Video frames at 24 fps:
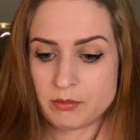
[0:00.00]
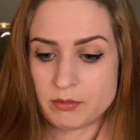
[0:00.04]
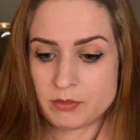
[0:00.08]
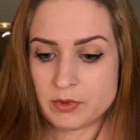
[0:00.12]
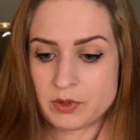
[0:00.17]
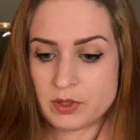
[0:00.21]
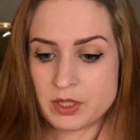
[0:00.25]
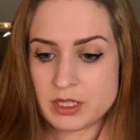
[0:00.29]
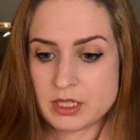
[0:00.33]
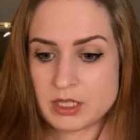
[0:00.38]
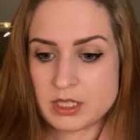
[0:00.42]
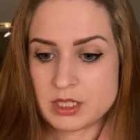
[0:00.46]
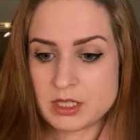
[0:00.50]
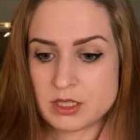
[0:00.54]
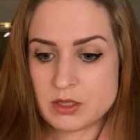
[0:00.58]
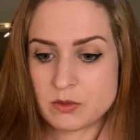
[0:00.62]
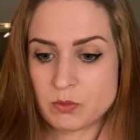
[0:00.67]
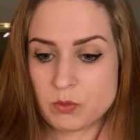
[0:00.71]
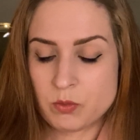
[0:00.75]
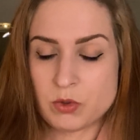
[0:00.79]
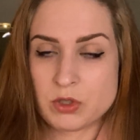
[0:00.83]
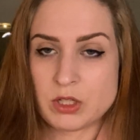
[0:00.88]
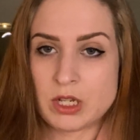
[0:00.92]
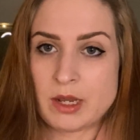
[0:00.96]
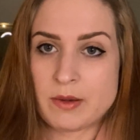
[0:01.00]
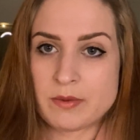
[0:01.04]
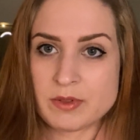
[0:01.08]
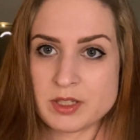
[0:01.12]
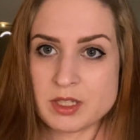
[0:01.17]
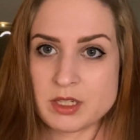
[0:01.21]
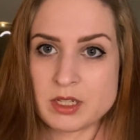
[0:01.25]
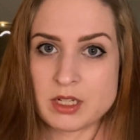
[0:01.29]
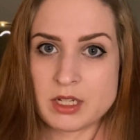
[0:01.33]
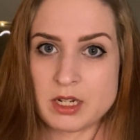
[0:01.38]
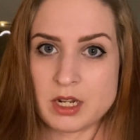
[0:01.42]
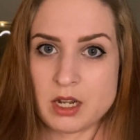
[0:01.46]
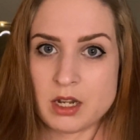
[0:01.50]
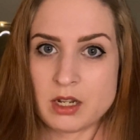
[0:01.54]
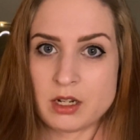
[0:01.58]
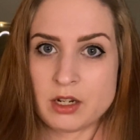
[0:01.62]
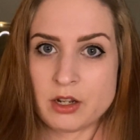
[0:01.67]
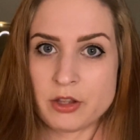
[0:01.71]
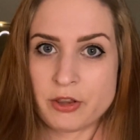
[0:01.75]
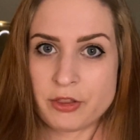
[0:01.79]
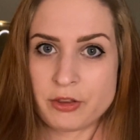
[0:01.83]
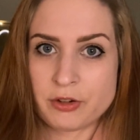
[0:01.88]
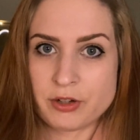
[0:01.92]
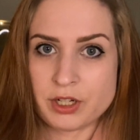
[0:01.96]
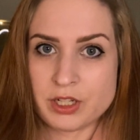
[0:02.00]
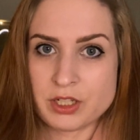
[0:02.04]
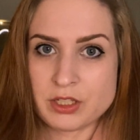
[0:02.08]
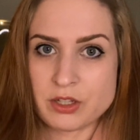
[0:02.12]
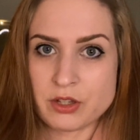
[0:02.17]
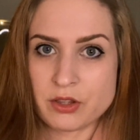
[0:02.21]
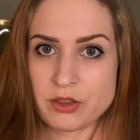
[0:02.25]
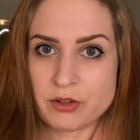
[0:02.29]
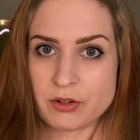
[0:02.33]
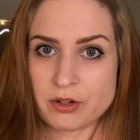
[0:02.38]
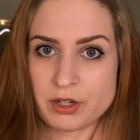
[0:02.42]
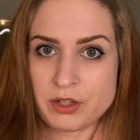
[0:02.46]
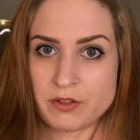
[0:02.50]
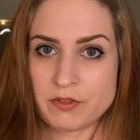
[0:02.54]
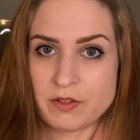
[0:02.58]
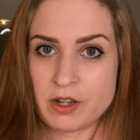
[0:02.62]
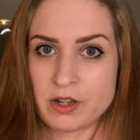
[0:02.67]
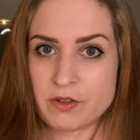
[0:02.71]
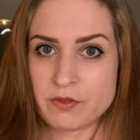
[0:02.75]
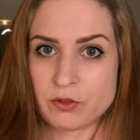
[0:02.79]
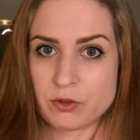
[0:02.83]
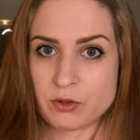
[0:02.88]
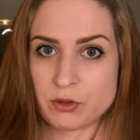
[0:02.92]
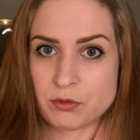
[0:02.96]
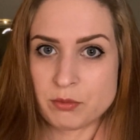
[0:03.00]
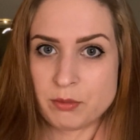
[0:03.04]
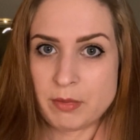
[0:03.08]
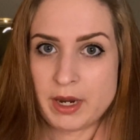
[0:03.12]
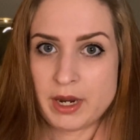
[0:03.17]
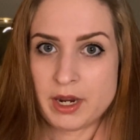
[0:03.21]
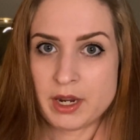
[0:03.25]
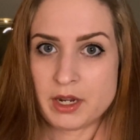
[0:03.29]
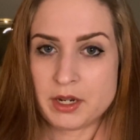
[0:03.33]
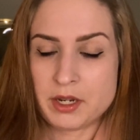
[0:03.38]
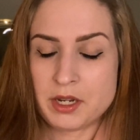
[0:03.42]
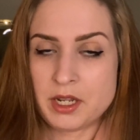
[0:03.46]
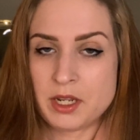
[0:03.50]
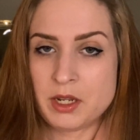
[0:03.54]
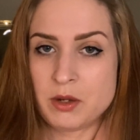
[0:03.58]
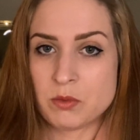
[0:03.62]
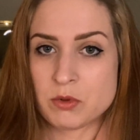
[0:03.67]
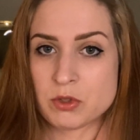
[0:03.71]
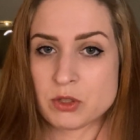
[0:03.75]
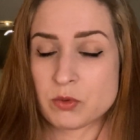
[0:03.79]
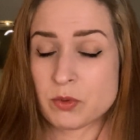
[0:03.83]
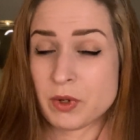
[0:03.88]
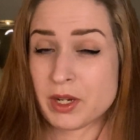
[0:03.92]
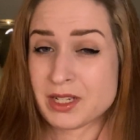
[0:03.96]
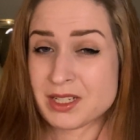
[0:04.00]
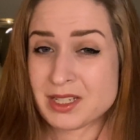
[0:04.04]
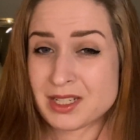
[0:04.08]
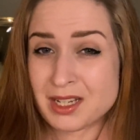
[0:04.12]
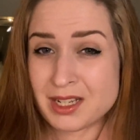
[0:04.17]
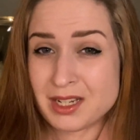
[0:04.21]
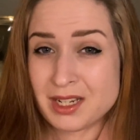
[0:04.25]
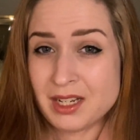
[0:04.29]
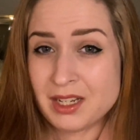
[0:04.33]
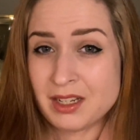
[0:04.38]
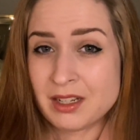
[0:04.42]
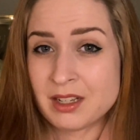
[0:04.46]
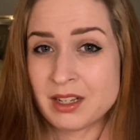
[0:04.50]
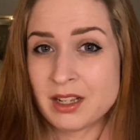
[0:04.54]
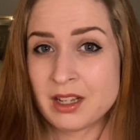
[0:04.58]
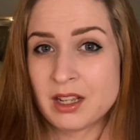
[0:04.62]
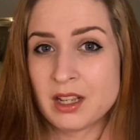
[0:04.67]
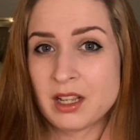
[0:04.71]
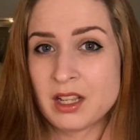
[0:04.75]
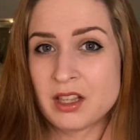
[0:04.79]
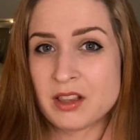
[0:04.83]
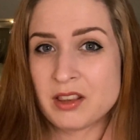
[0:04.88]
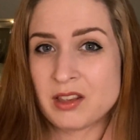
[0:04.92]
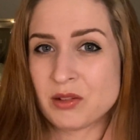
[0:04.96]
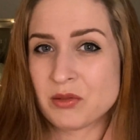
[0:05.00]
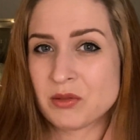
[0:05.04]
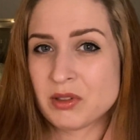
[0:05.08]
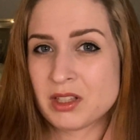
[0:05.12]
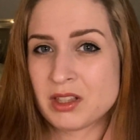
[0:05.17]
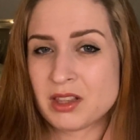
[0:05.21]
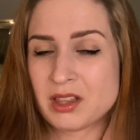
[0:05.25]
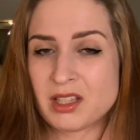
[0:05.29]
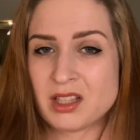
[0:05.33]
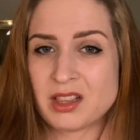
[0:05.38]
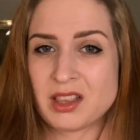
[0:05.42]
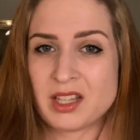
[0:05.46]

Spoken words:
This was absolutely not a 30 to 35-year-old man. He was quite skinny. The only thing they